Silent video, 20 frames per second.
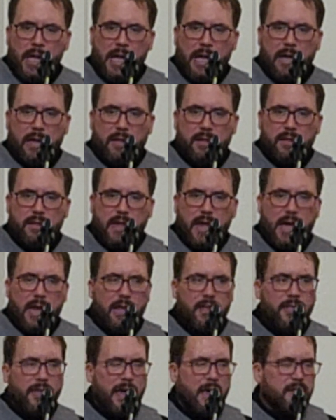And it's
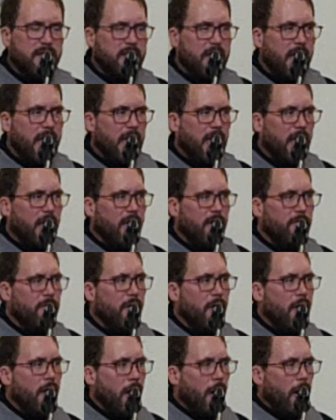kind of that saying
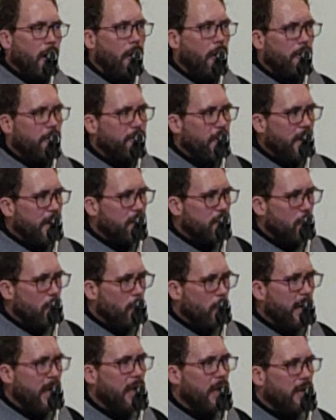of all things
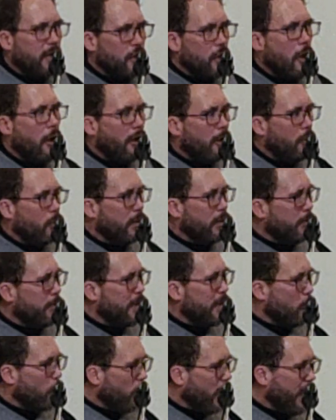are well and all will
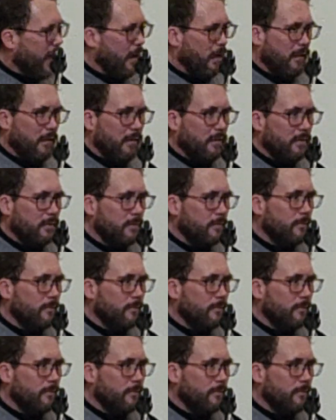be well.